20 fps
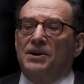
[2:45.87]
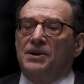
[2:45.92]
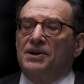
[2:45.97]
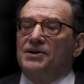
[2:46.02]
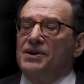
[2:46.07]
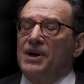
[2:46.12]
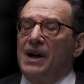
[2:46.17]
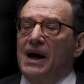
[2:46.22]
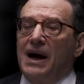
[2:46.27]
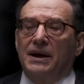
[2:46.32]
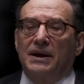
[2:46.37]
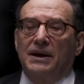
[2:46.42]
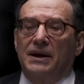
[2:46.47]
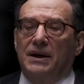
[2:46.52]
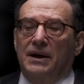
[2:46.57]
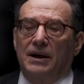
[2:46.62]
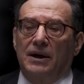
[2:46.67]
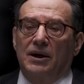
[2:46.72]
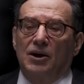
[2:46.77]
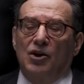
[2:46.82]
does not
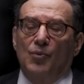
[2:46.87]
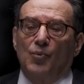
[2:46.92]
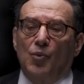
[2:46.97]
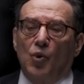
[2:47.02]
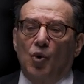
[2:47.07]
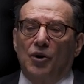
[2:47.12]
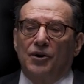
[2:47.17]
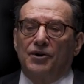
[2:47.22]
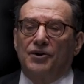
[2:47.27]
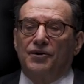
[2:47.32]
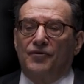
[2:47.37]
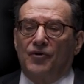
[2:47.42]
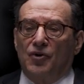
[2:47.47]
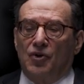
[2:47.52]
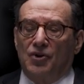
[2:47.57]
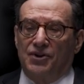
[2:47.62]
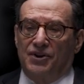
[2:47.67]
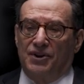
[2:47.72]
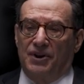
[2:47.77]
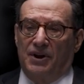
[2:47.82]
need more
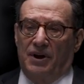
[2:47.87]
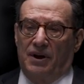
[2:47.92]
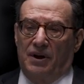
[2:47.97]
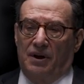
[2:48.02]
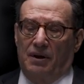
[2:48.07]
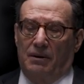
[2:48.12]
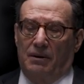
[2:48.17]
diversity.